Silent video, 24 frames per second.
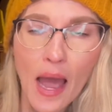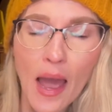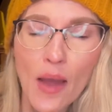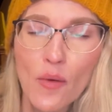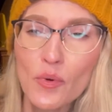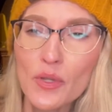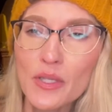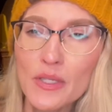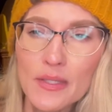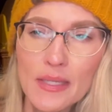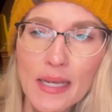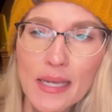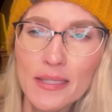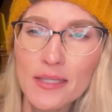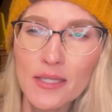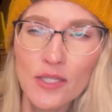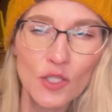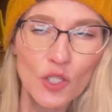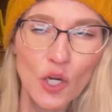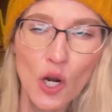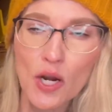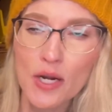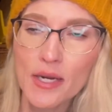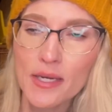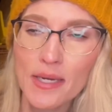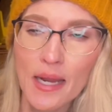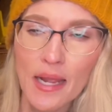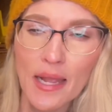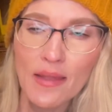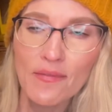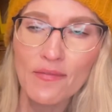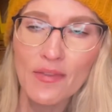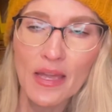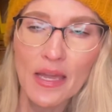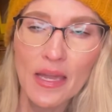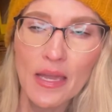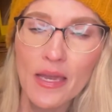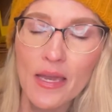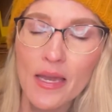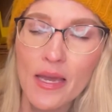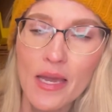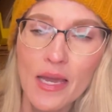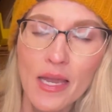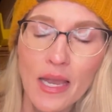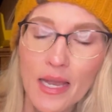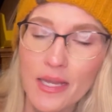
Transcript: I wouldn't say it's a dark navy.